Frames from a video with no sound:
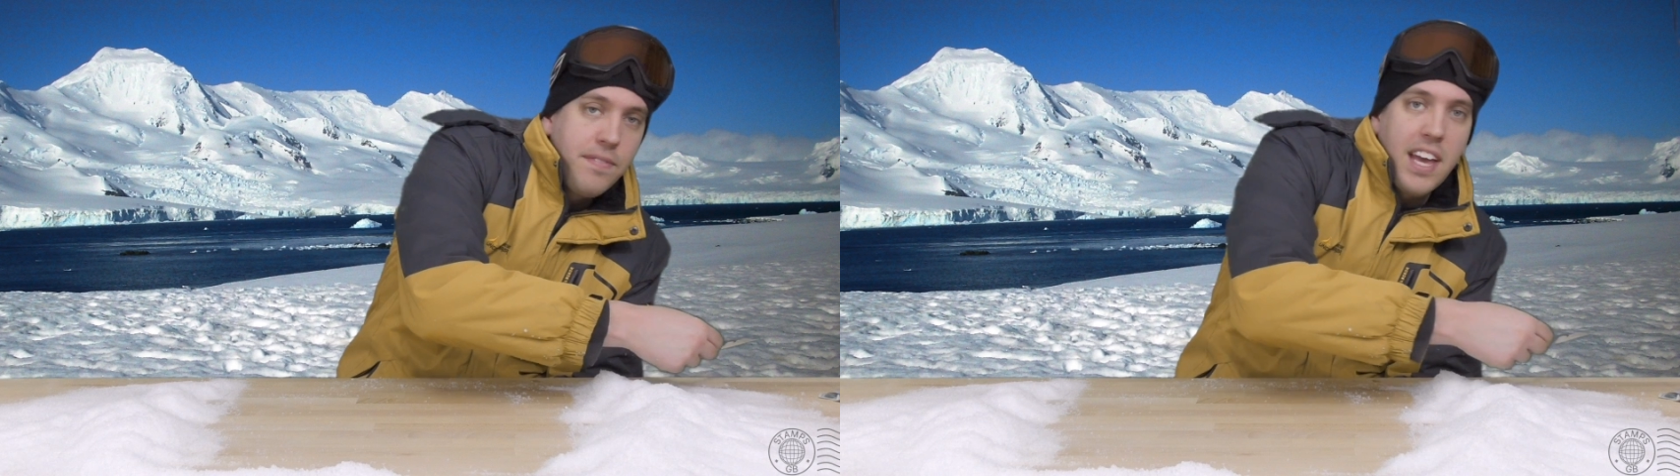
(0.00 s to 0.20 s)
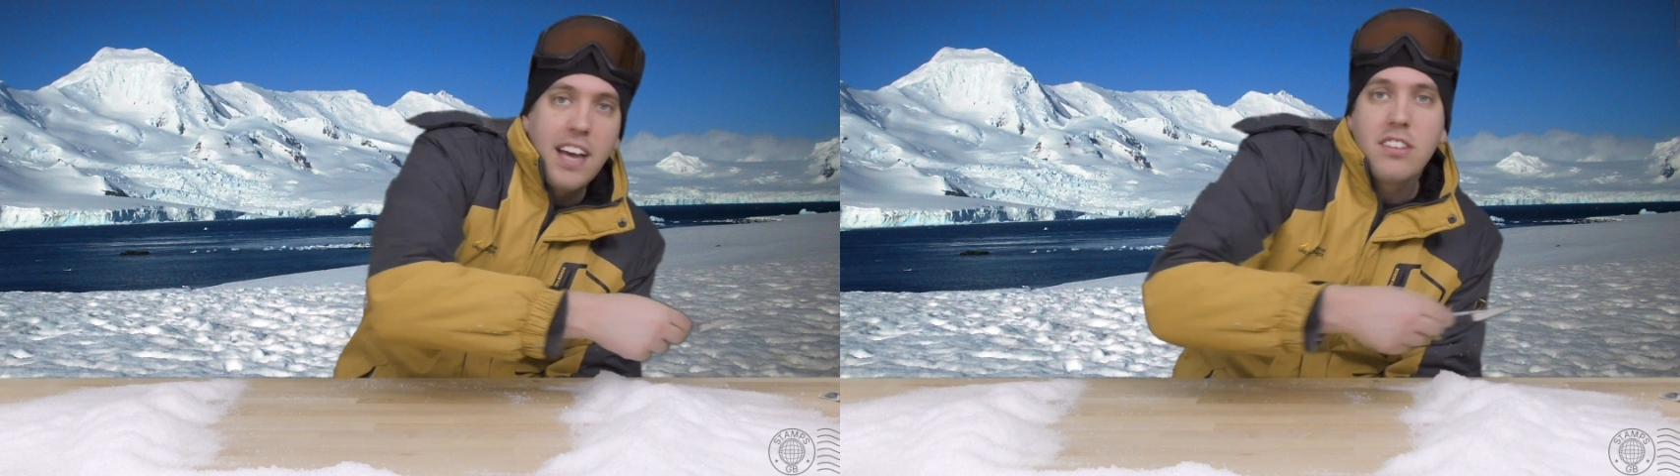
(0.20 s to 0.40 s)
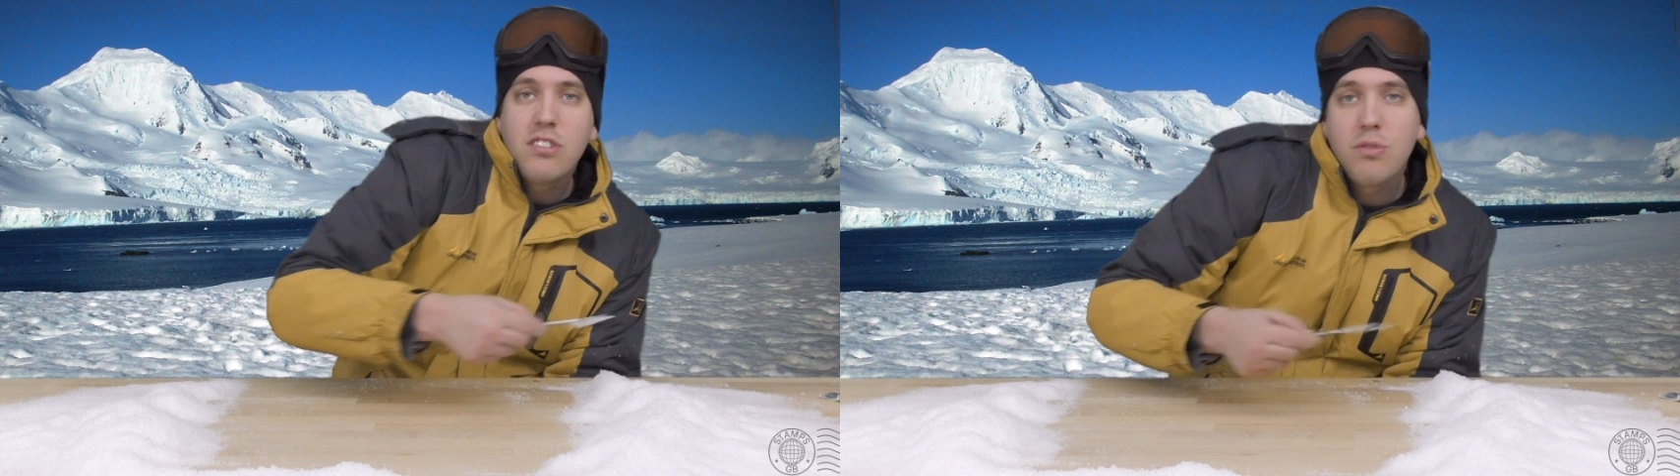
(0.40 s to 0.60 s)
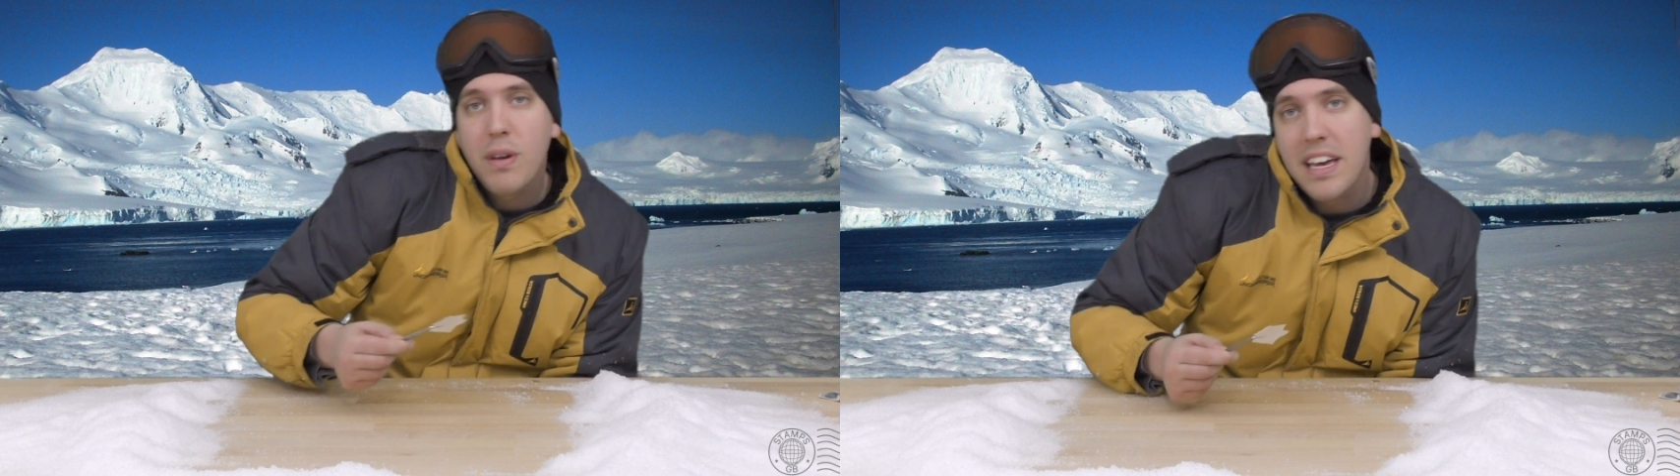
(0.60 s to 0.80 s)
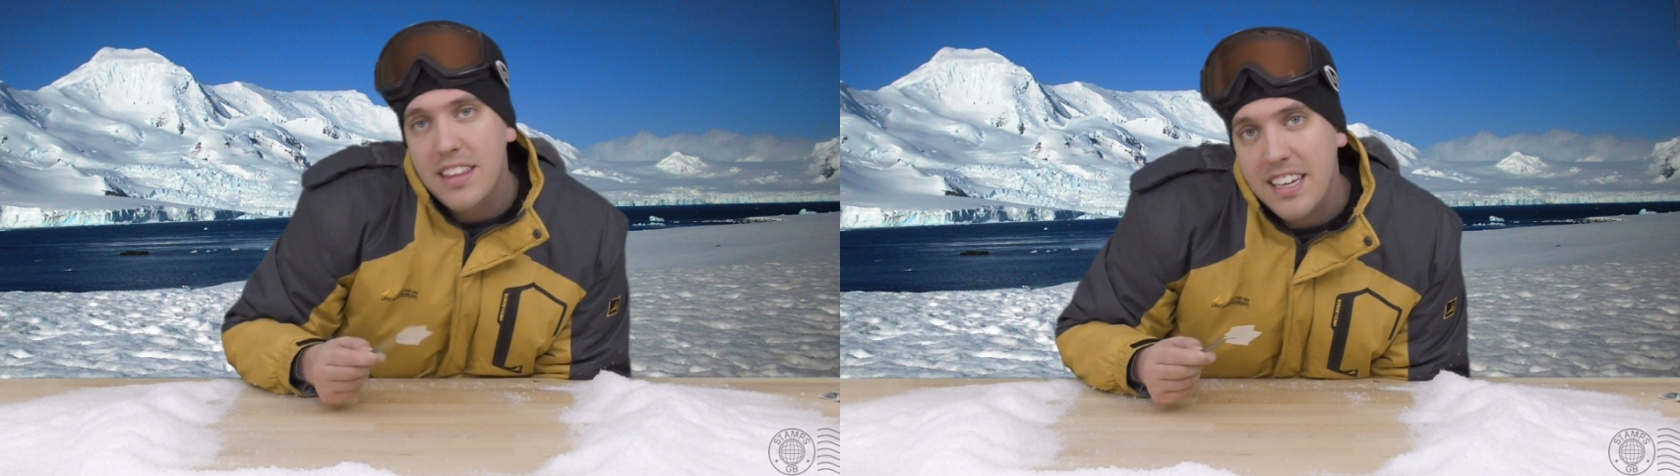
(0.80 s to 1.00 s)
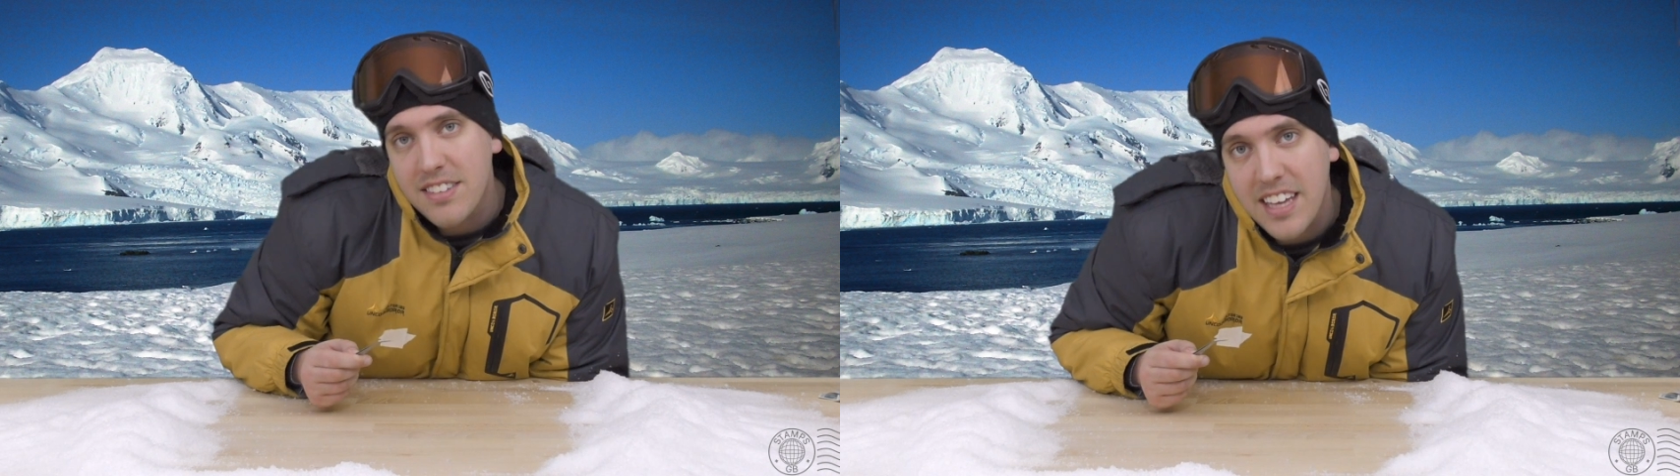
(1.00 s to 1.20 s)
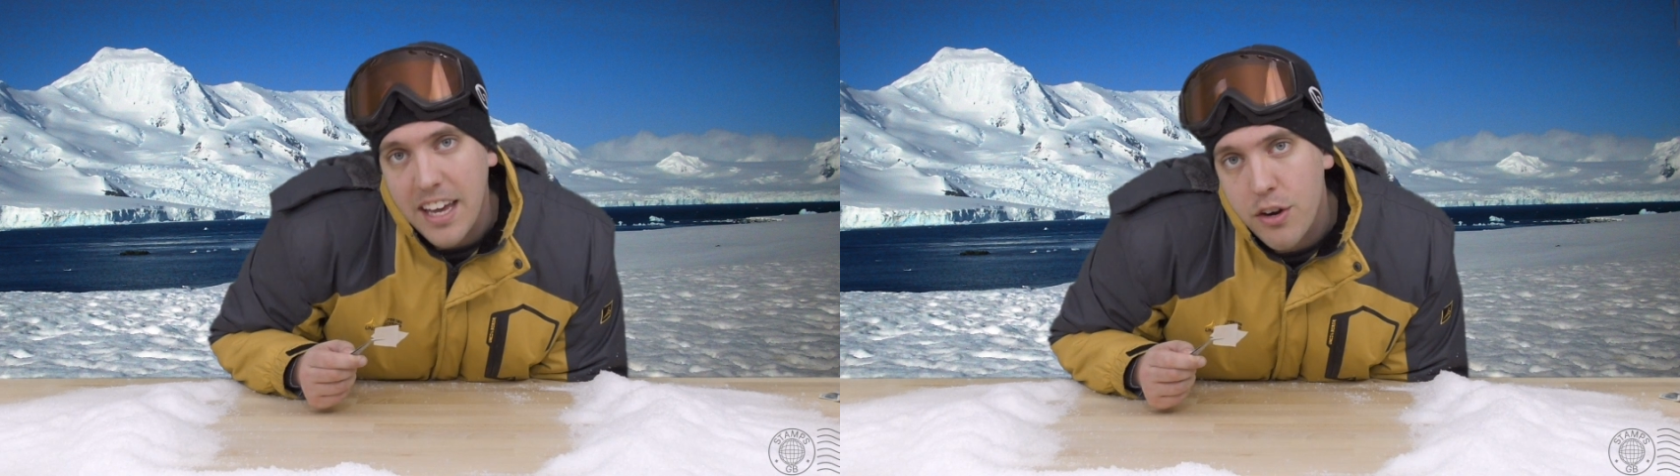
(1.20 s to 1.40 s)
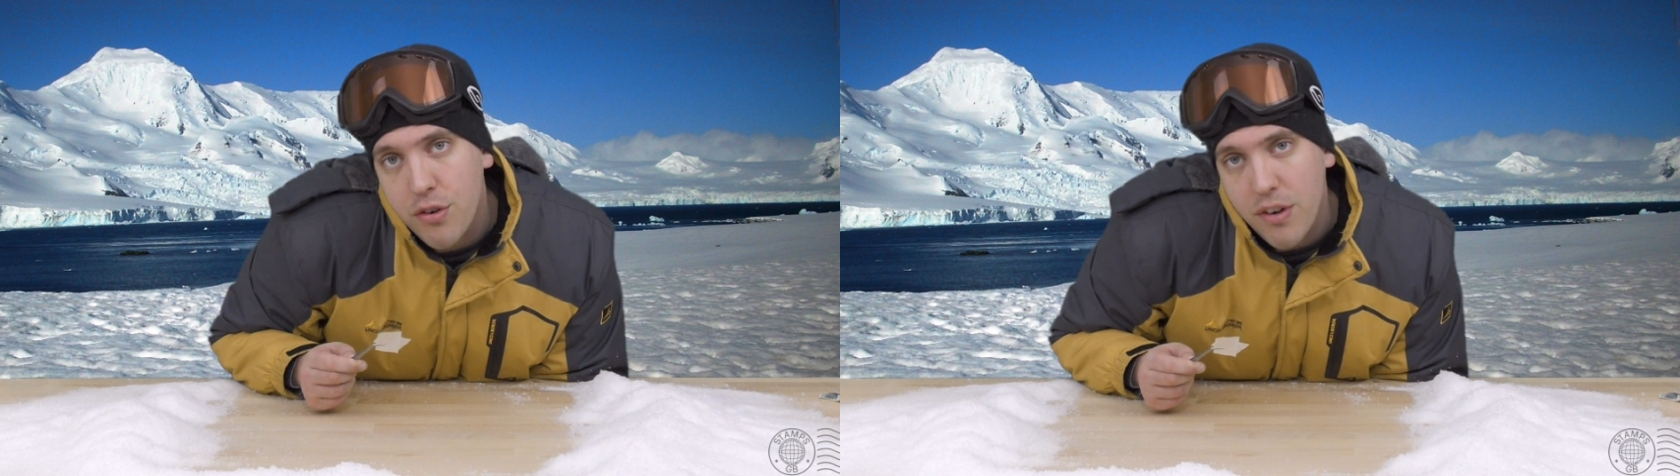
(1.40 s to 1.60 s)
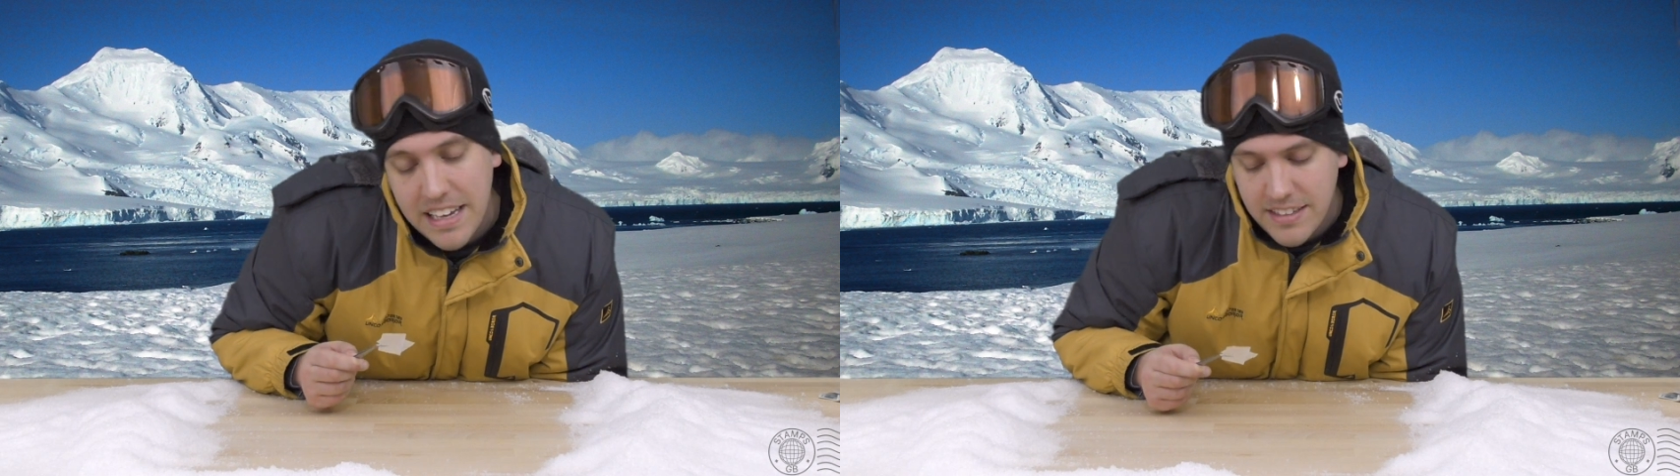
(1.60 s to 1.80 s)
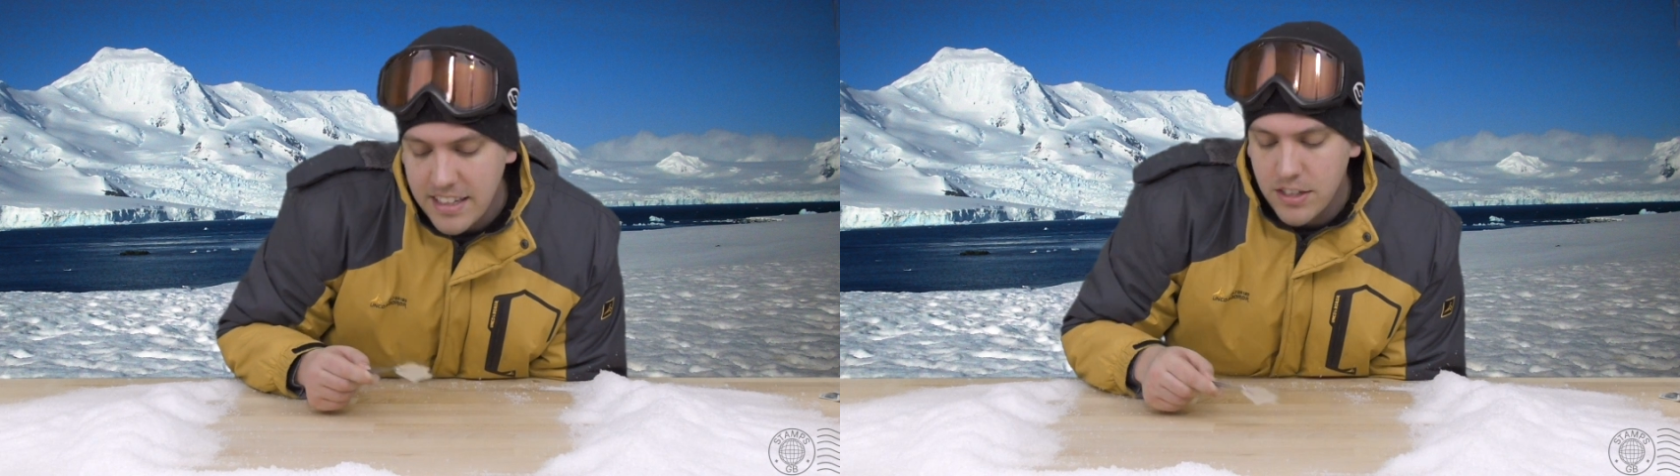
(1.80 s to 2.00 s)
Now this is where things get
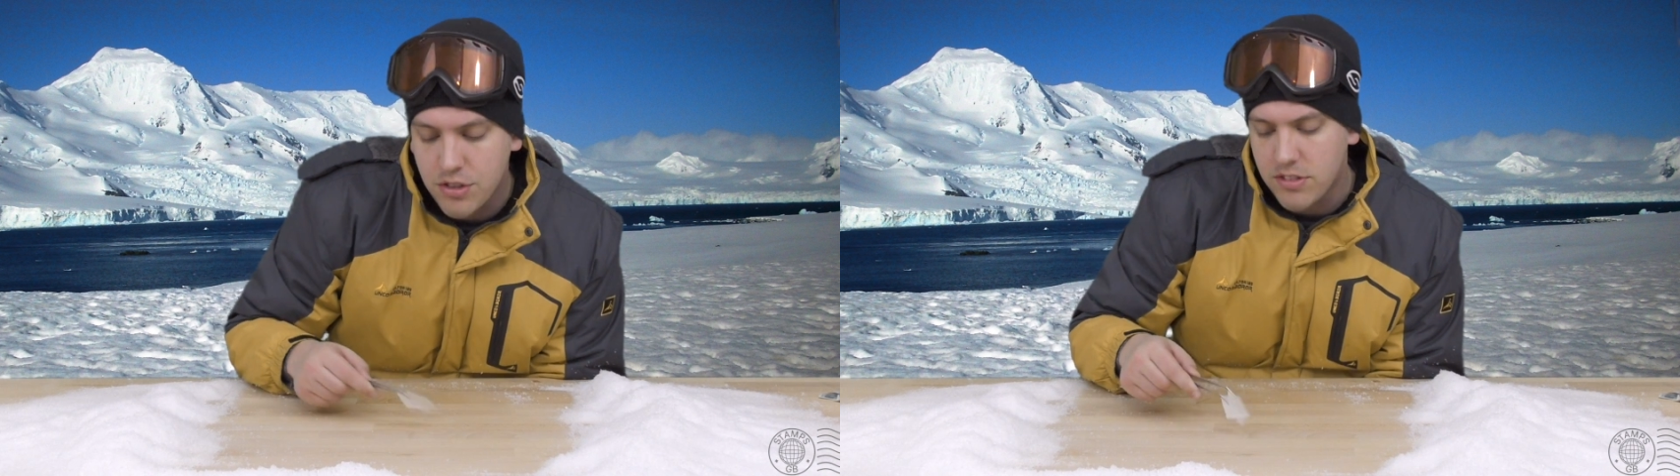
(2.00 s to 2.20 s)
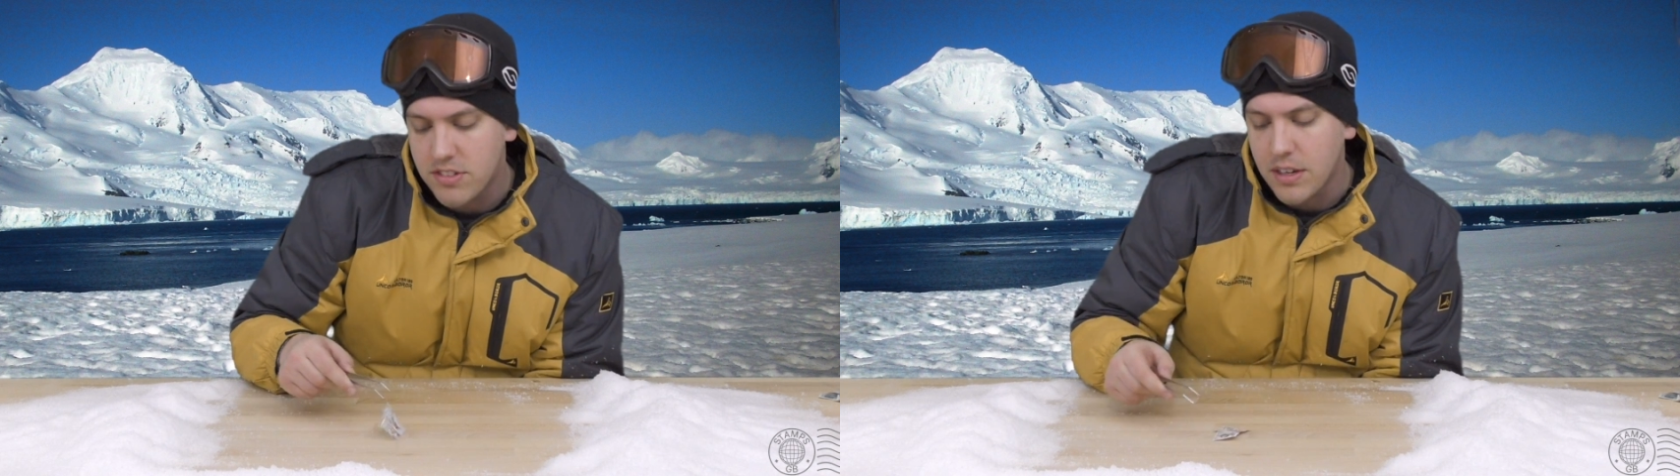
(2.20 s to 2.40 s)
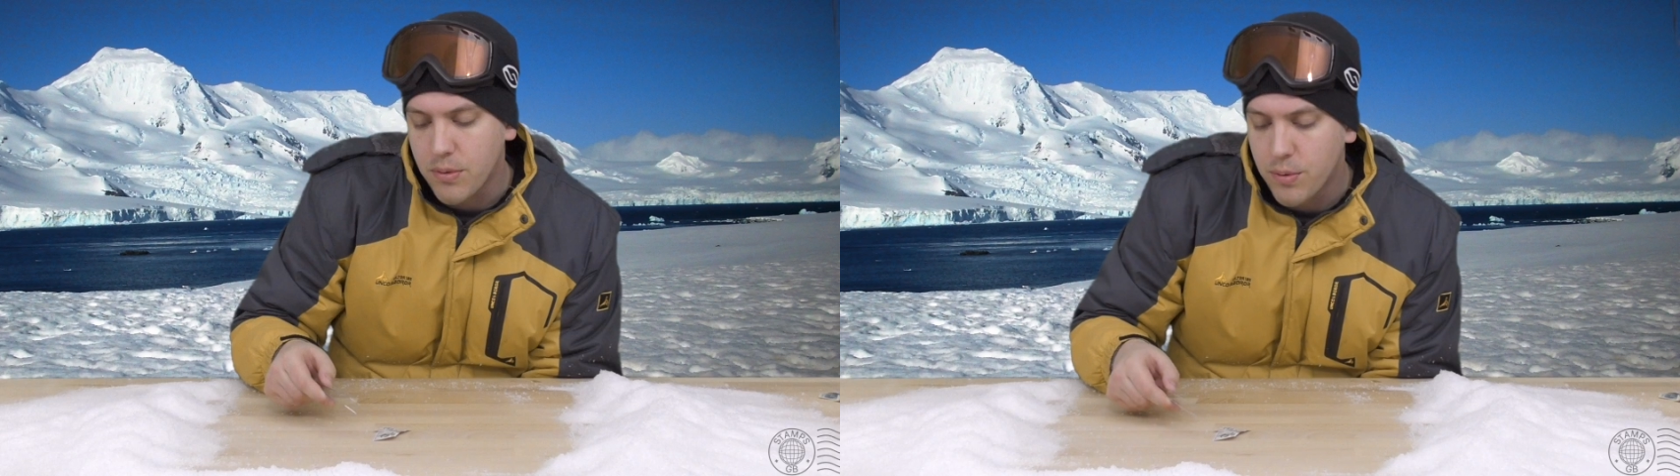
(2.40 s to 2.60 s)
crazy interesting.